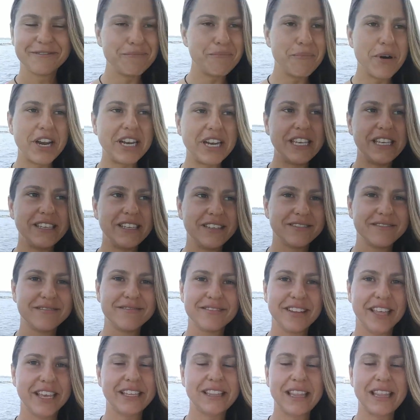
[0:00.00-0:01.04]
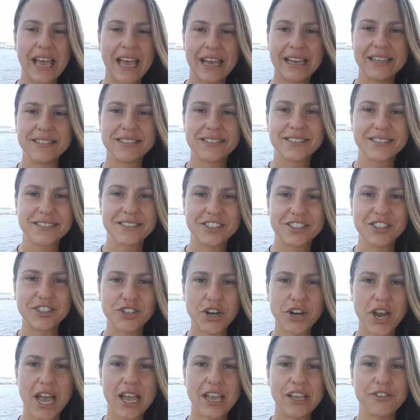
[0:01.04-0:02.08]
money like that to
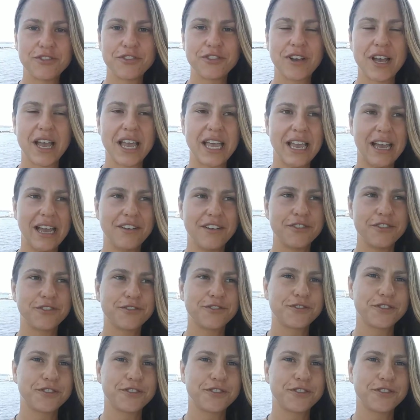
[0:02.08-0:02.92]
drive. I have